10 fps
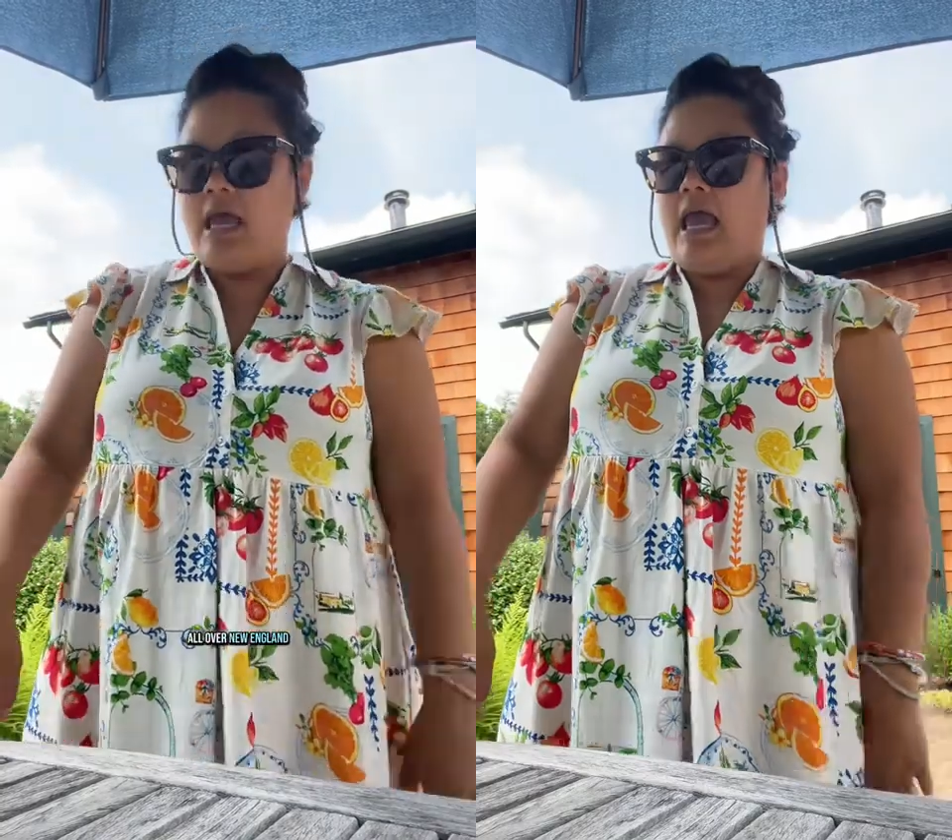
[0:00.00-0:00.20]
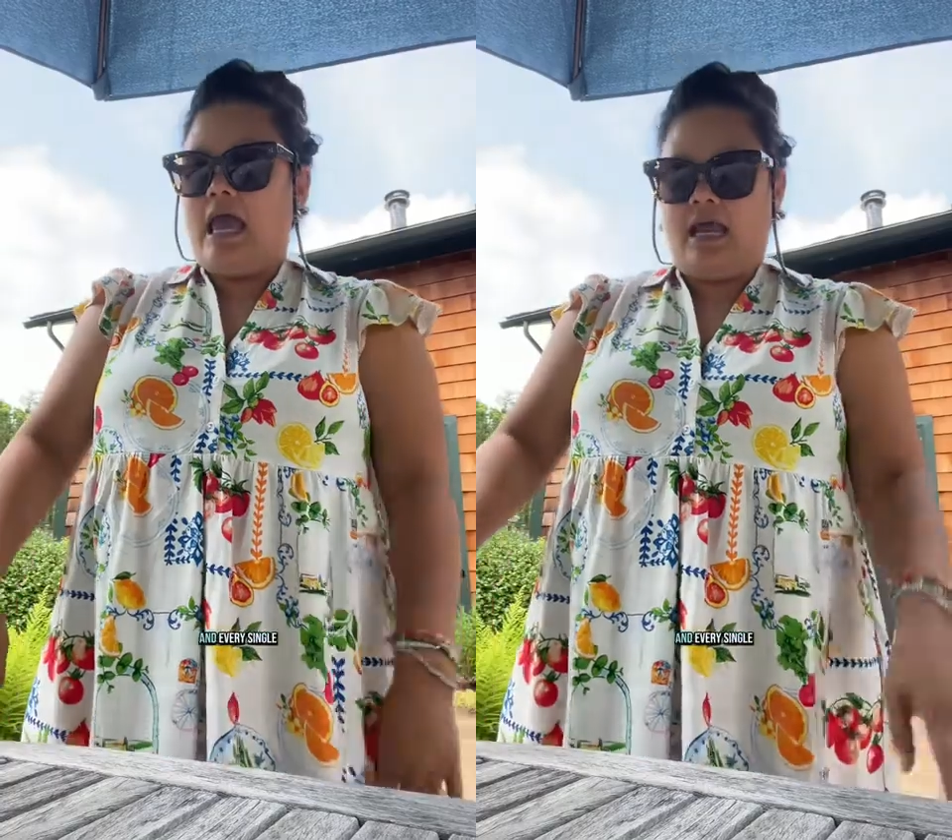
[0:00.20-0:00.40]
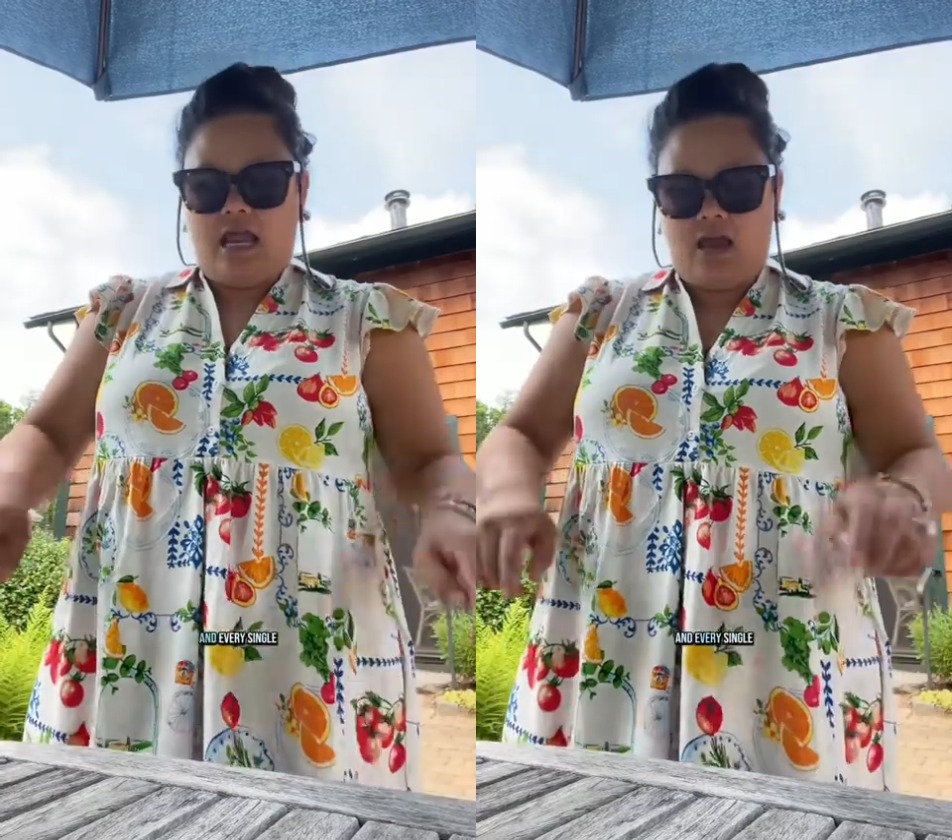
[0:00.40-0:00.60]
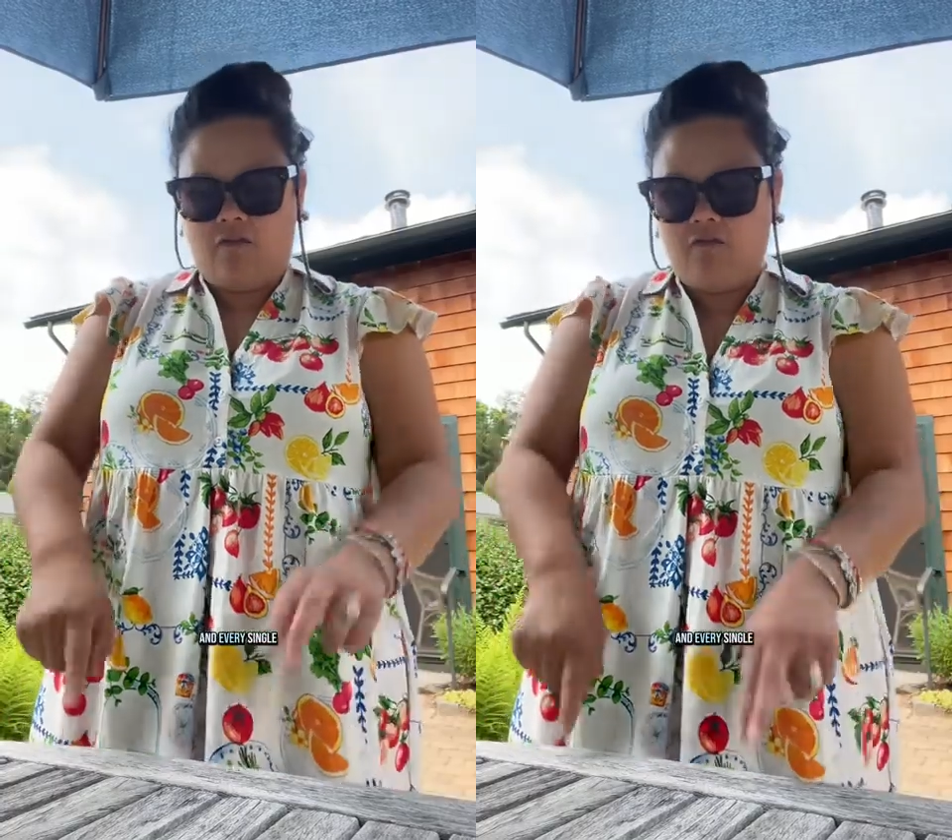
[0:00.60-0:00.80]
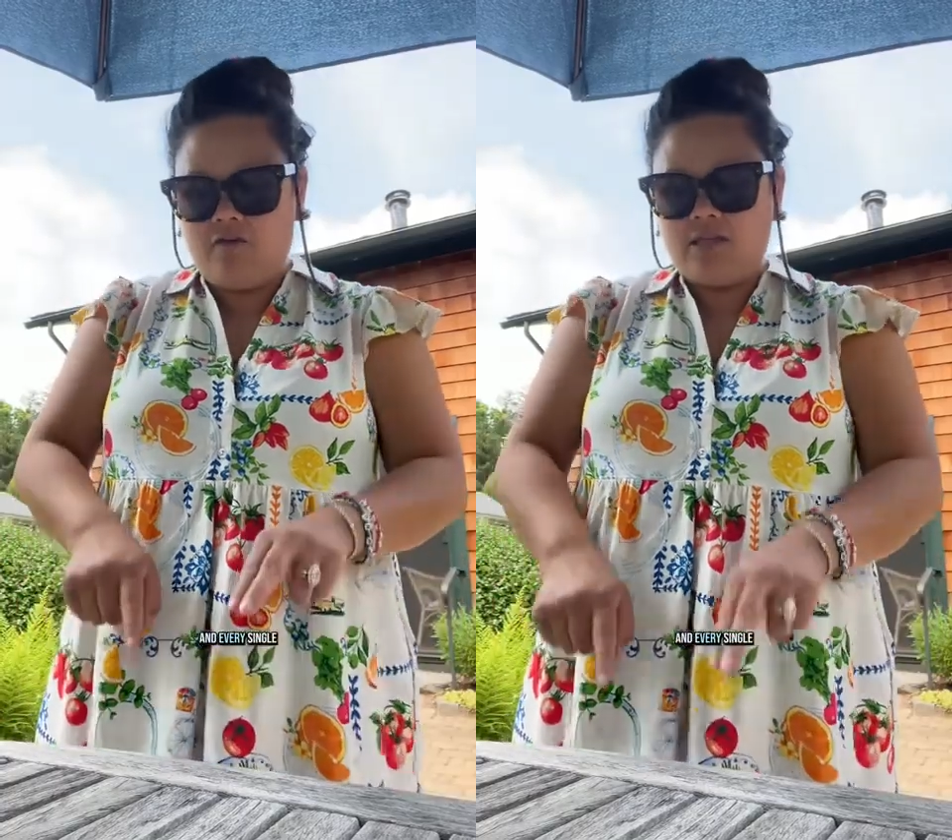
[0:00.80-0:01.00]
and
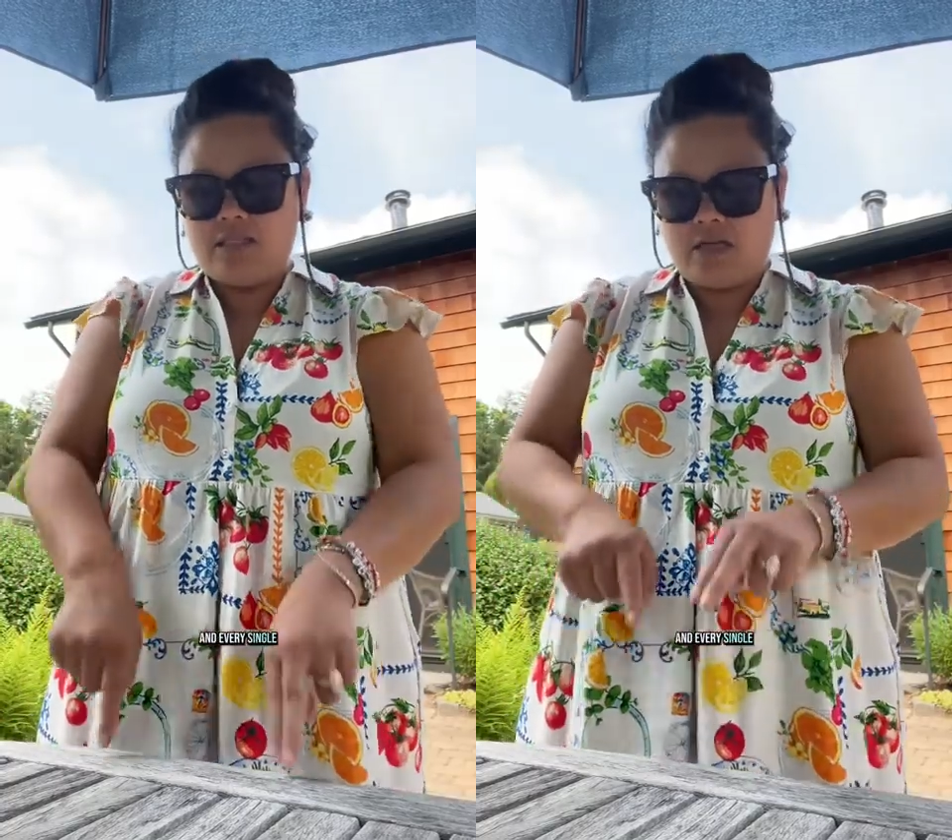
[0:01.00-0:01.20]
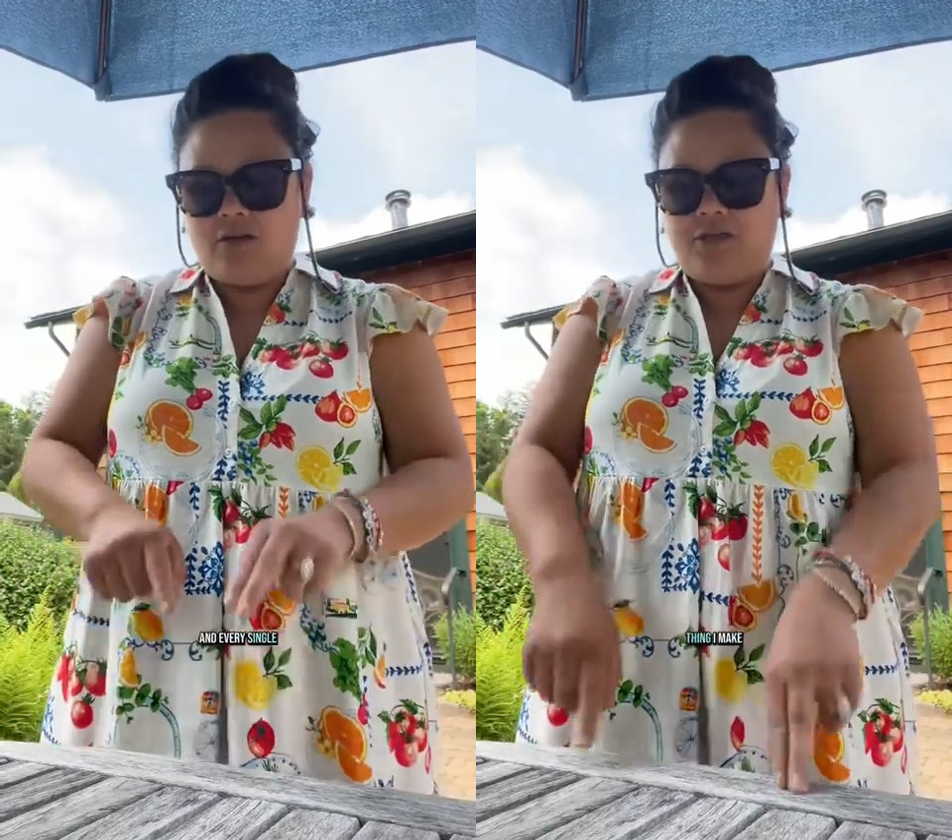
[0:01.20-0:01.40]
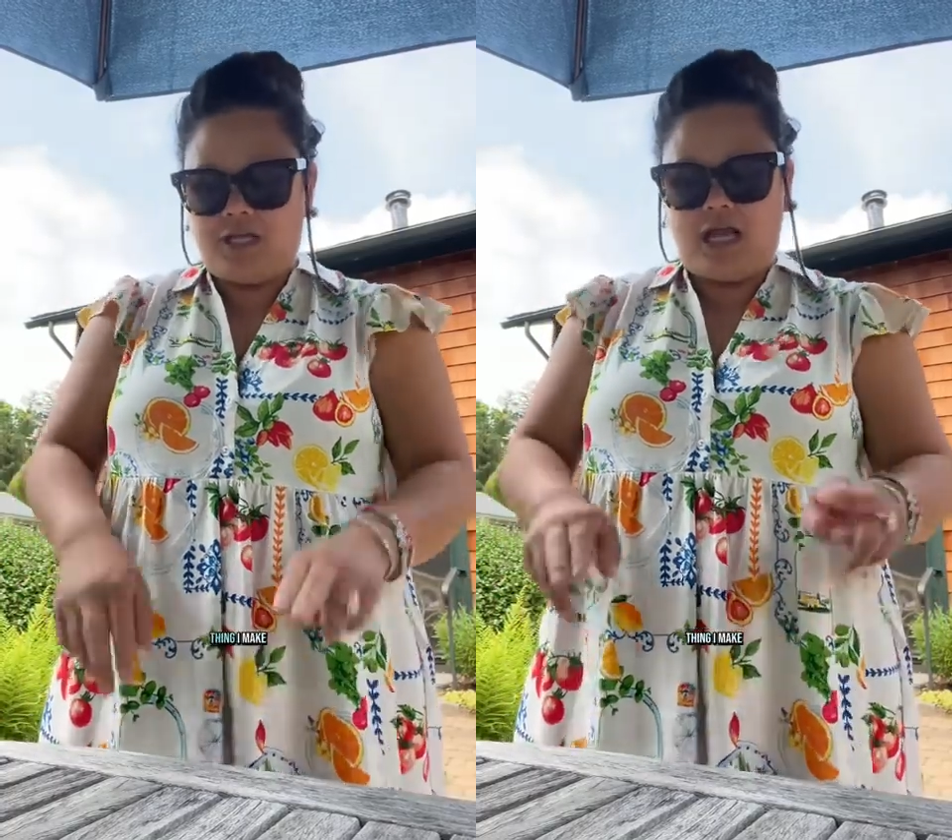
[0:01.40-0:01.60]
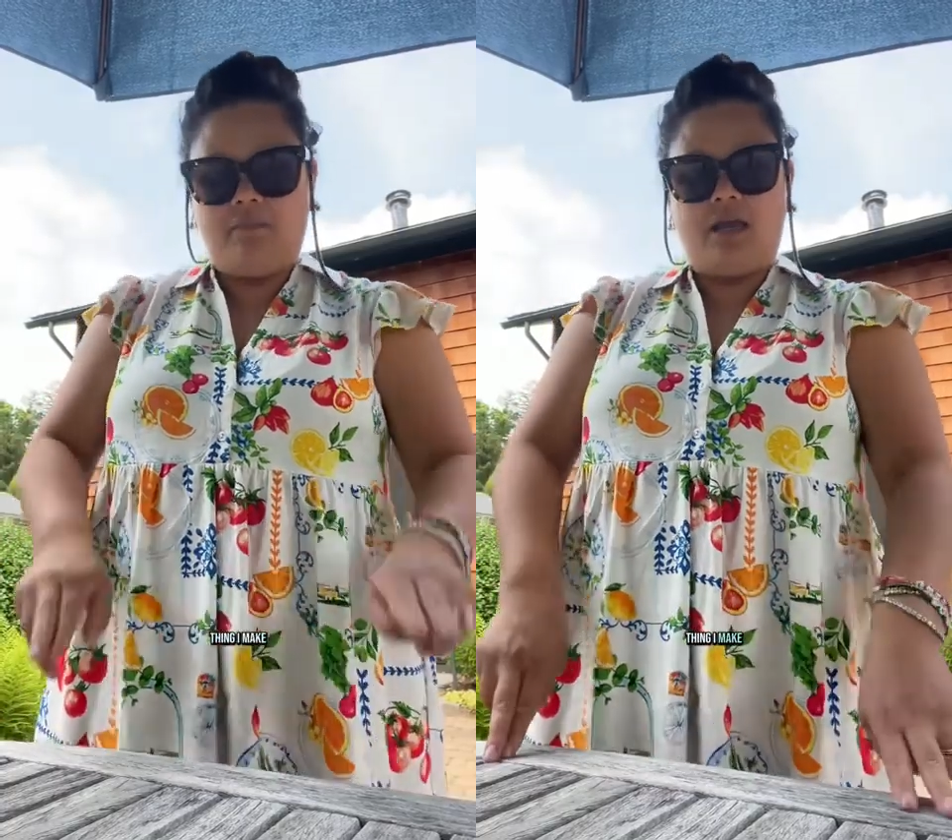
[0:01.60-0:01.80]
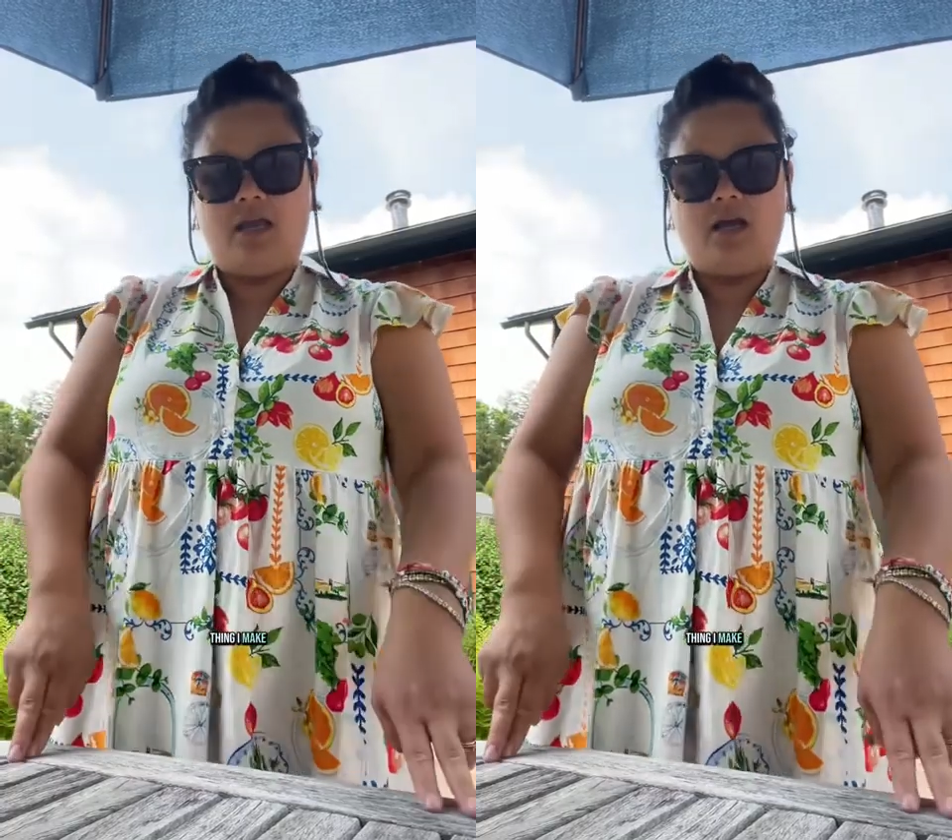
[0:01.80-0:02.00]
every single thing I
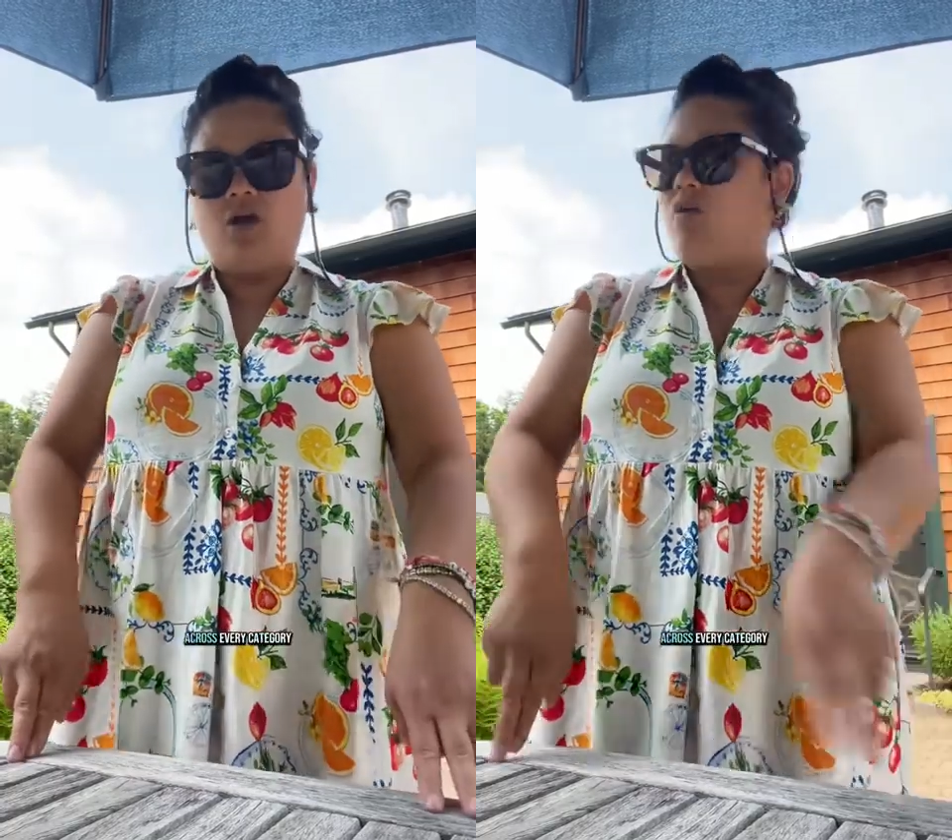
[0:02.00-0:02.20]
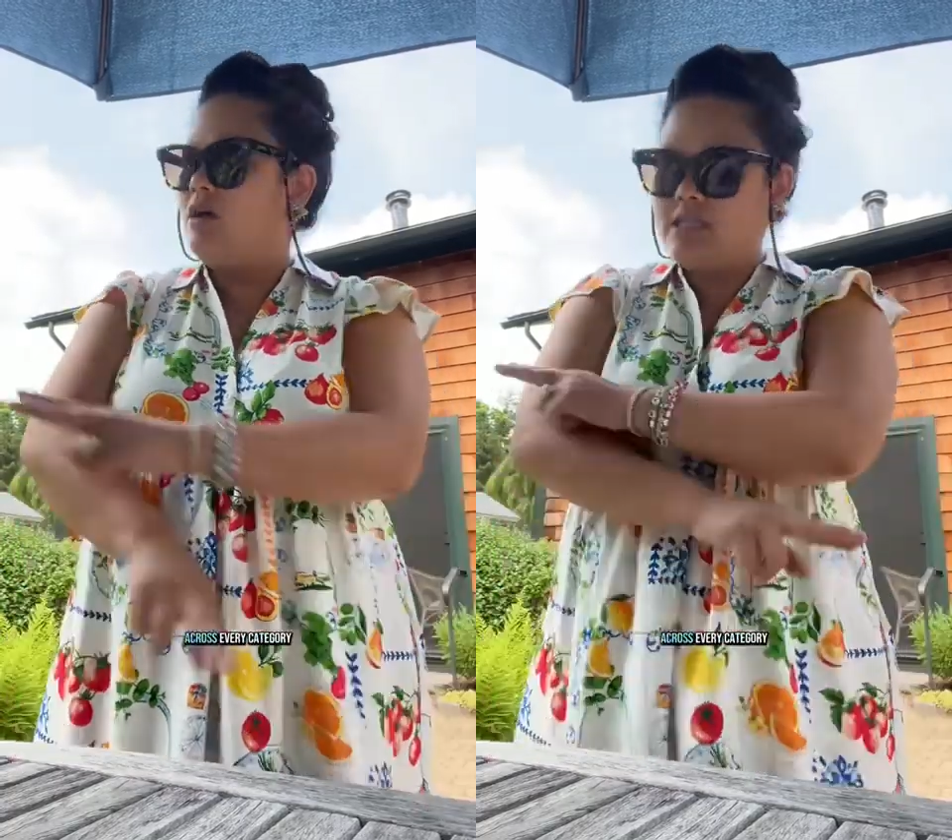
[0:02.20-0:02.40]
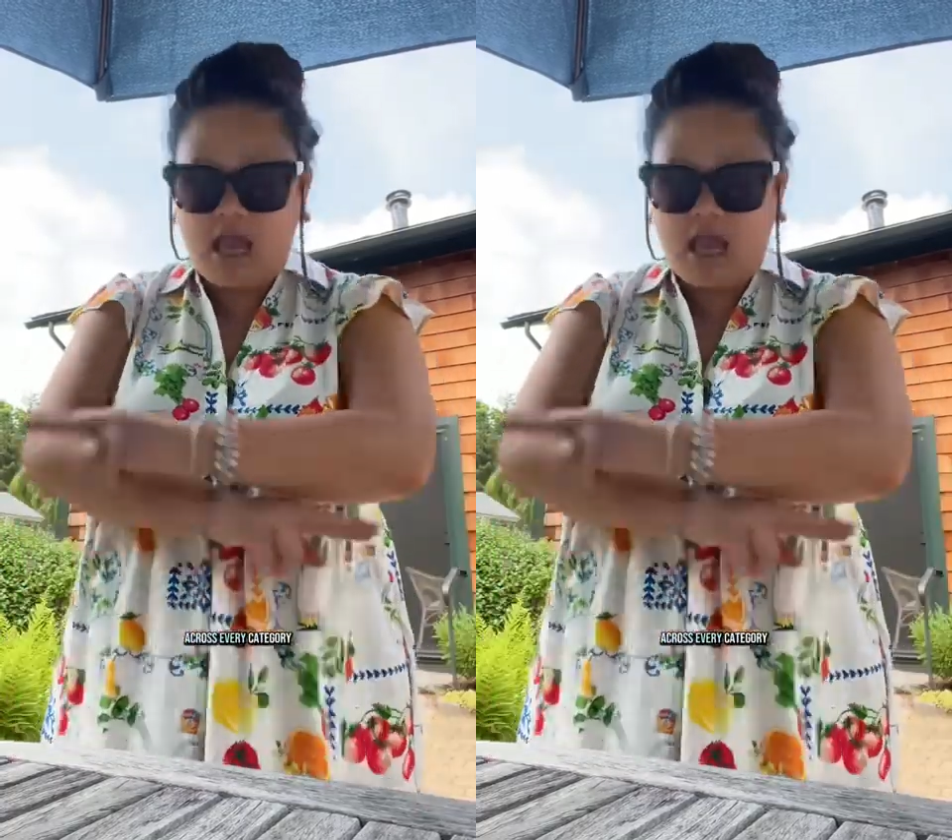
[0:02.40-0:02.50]
make across